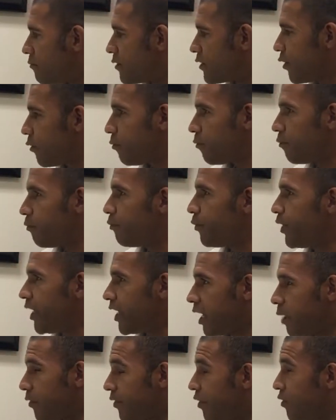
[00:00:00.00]
So
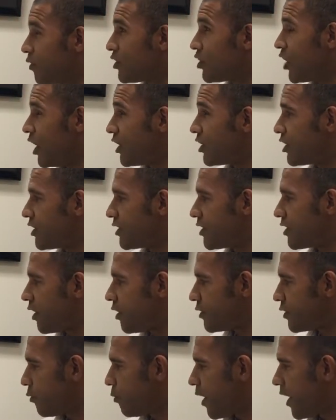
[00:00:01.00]
being up with those changes is
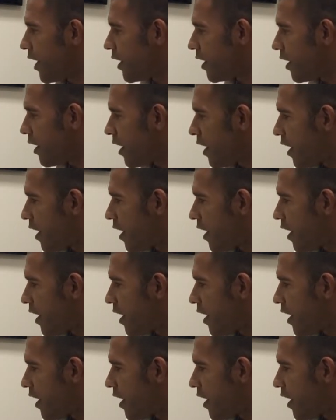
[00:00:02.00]
also big.